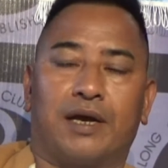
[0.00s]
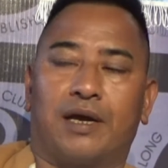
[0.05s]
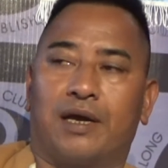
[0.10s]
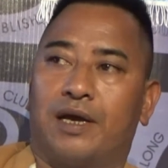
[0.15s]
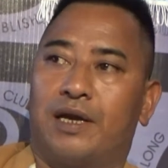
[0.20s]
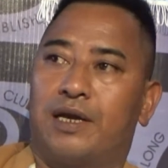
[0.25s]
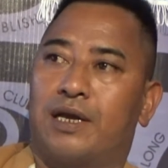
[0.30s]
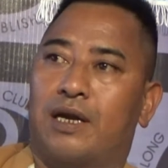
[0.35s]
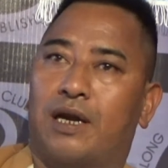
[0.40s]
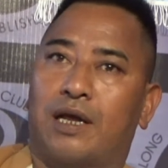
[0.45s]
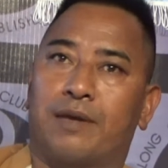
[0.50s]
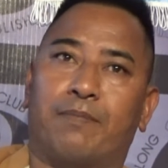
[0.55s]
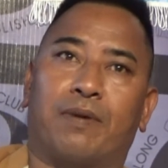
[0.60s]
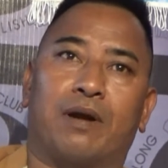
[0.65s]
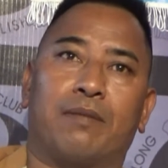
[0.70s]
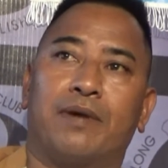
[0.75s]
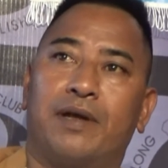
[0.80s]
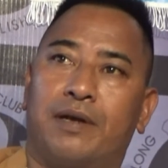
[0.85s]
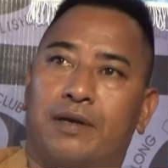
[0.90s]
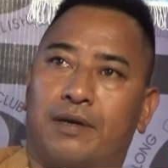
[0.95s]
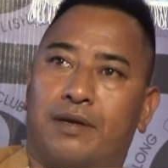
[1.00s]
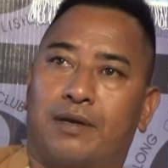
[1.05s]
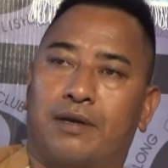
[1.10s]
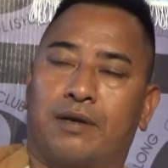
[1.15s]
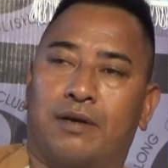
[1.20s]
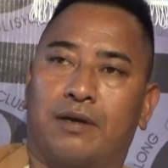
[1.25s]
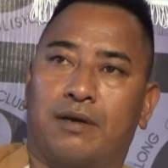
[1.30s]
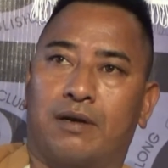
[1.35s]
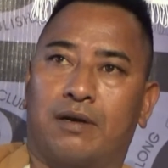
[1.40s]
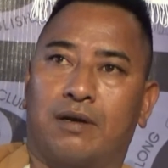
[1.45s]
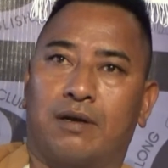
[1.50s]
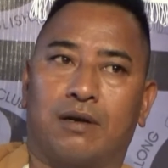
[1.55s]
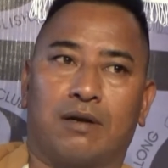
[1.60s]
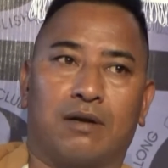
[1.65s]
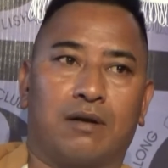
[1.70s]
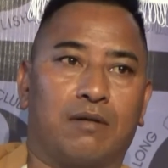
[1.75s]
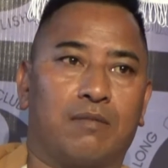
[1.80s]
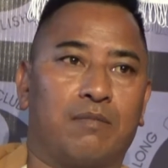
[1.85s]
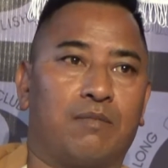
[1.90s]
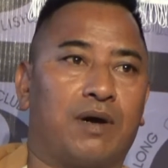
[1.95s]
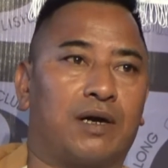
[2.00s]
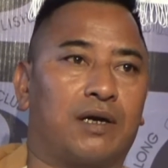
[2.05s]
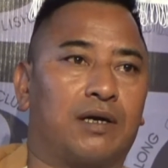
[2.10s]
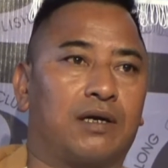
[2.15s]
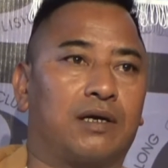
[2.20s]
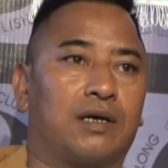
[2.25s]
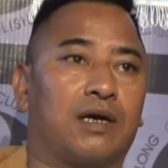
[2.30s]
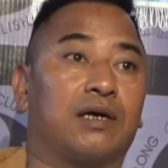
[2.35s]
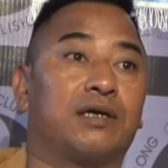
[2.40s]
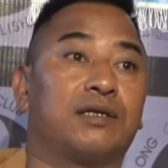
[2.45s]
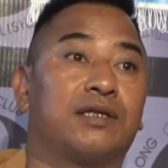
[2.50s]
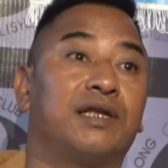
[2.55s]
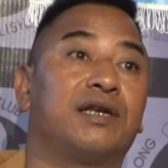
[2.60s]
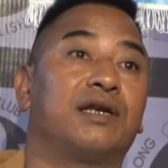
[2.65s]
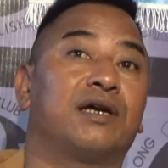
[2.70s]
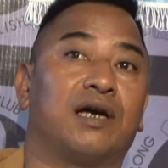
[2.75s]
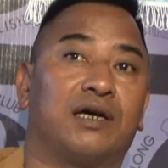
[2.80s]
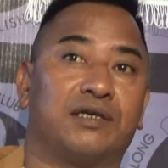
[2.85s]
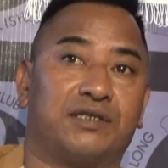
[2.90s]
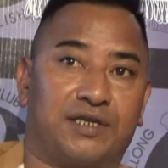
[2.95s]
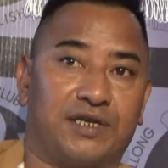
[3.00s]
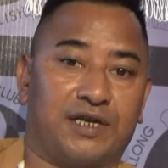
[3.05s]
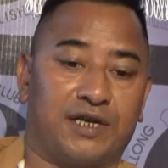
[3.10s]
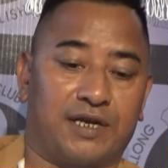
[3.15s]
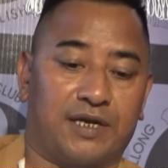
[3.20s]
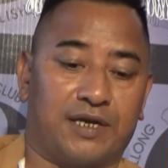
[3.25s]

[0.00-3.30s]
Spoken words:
inner light permit bat kaktin khasi